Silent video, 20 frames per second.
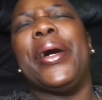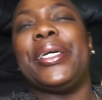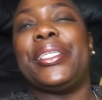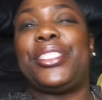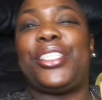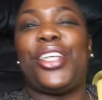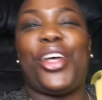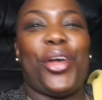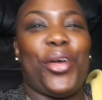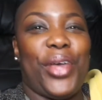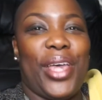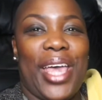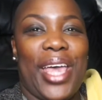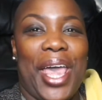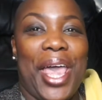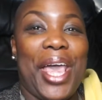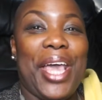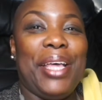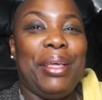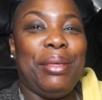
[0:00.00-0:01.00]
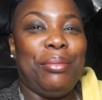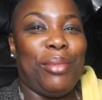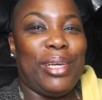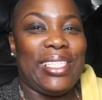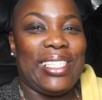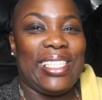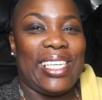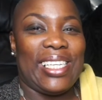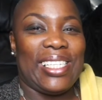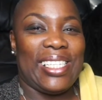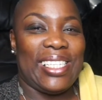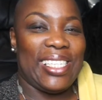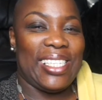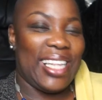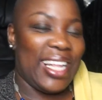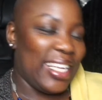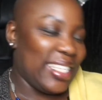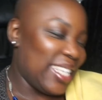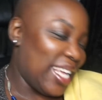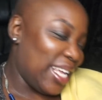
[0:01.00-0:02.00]
Sorry, hey my sexy
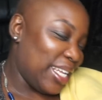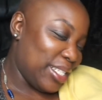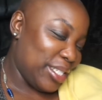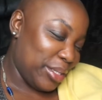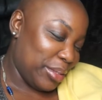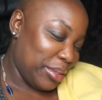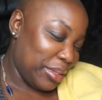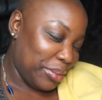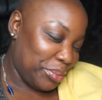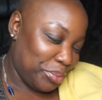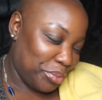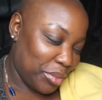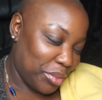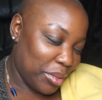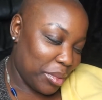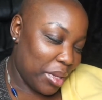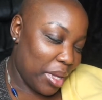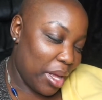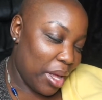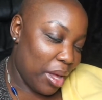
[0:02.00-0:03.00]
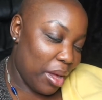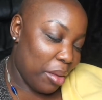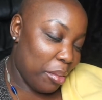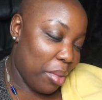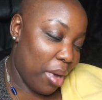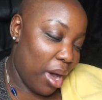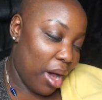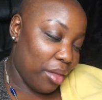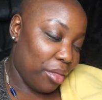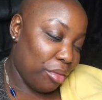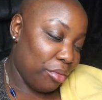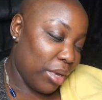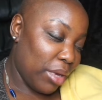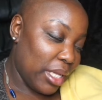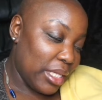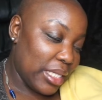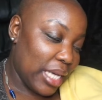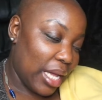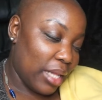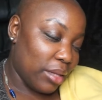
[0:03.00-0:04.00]
slays, how you doing? Part three
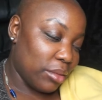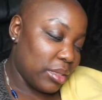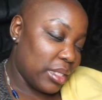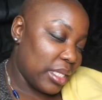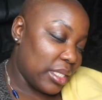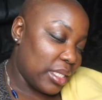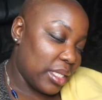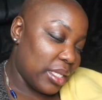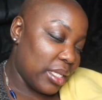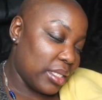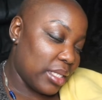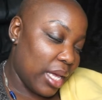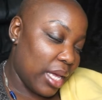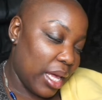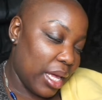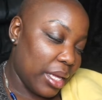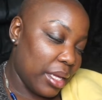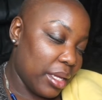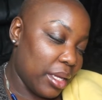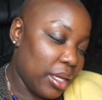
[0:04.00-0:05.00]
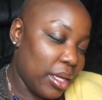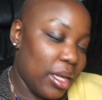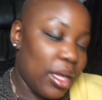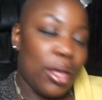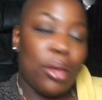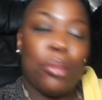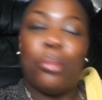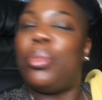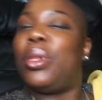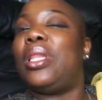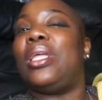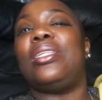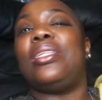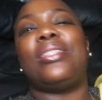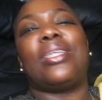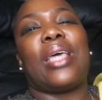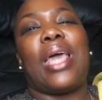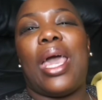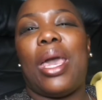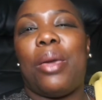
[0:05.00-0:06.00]
down, it was the dinner date.
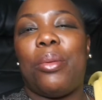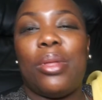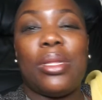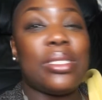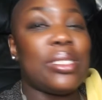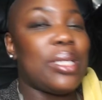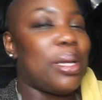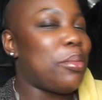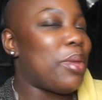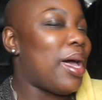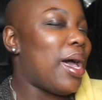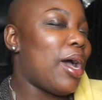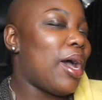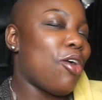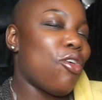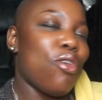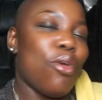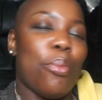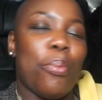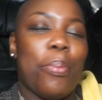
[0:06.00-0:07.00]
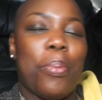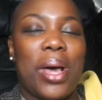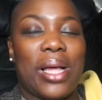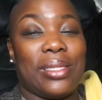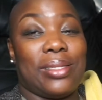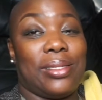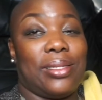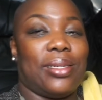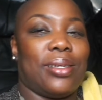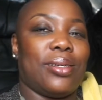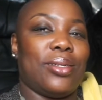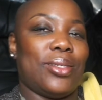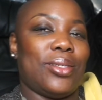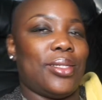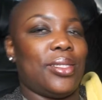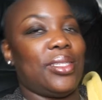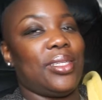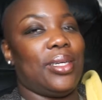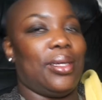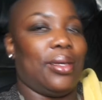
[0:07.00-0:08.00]
Belinda came in some acrobatic
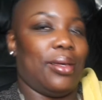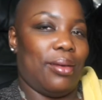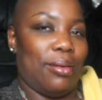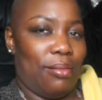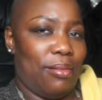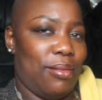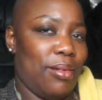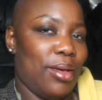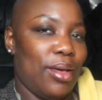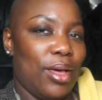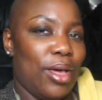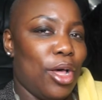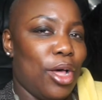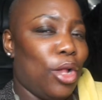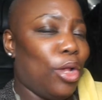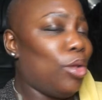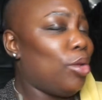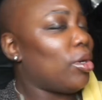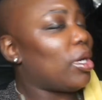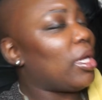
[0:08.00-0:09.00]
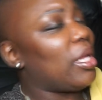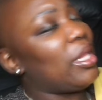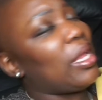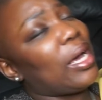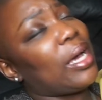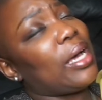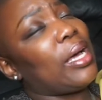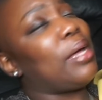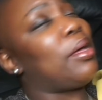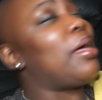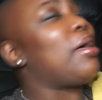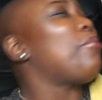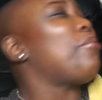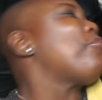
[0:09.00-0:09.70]
chic. Looking like a